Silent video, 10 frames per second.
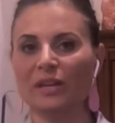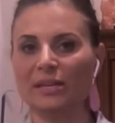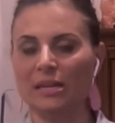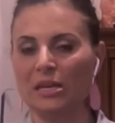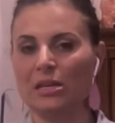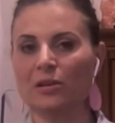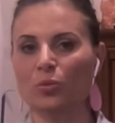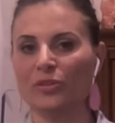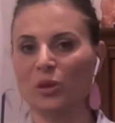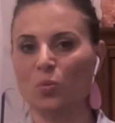what they
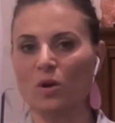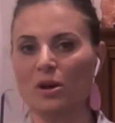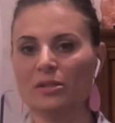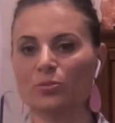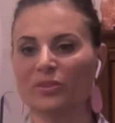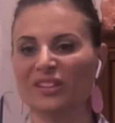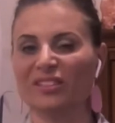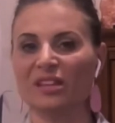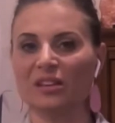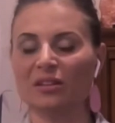need, what they want,
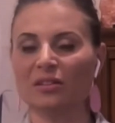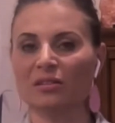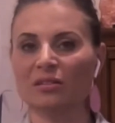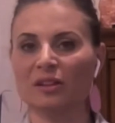what they think